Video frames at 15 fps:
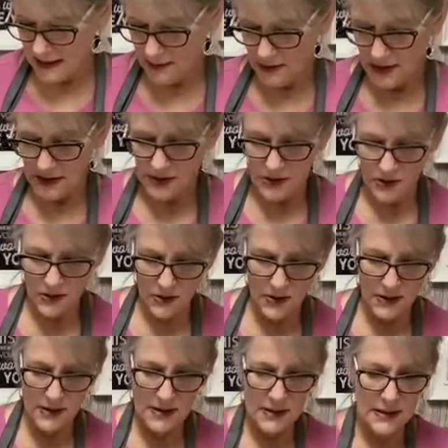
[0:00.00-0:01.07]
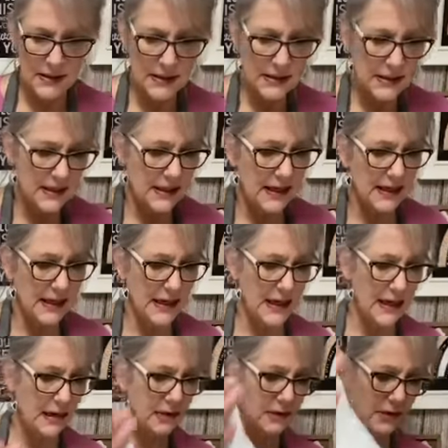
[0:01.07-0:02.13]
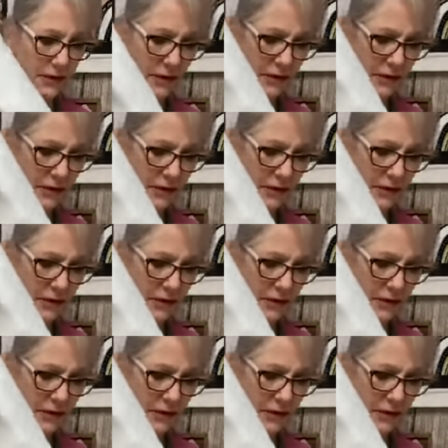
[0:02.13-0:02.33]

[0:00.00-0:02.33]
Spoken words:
Now we're going to turn this inside out.